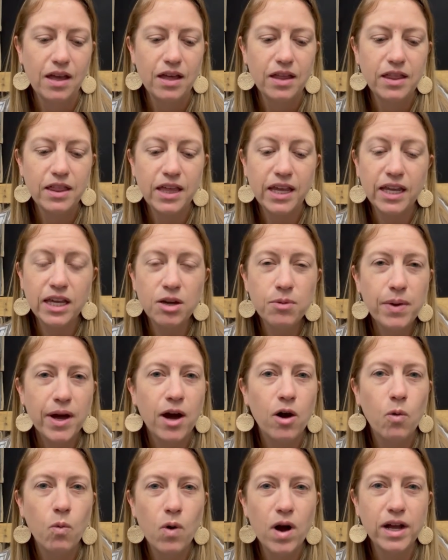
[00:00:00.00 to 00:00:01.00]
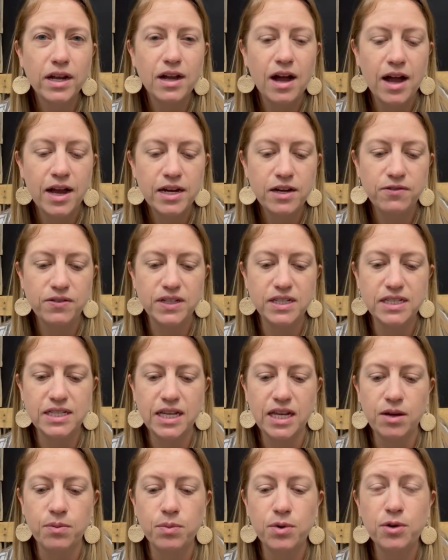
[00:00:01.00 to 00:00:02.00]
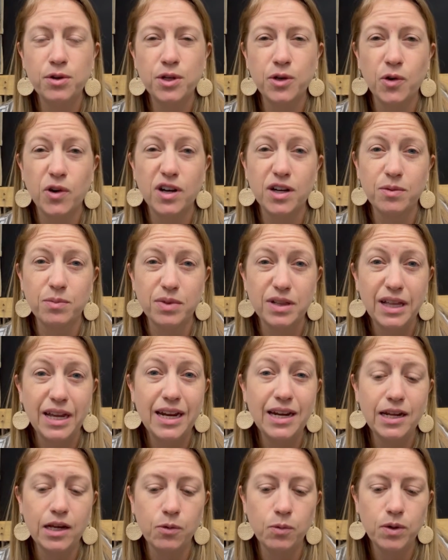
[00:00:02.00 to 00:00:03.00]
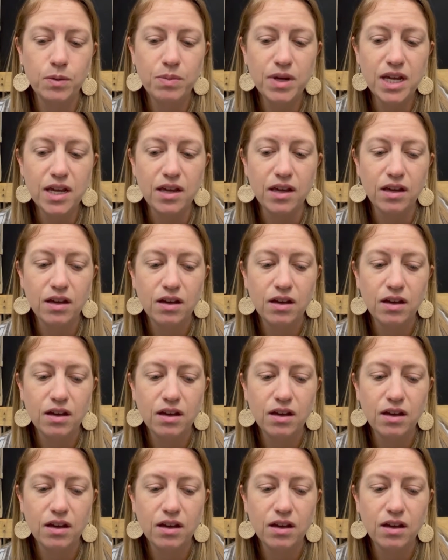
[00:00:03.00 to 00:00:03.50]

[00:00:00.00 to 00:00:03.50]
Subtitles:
Think about what kind of example your complaining would be.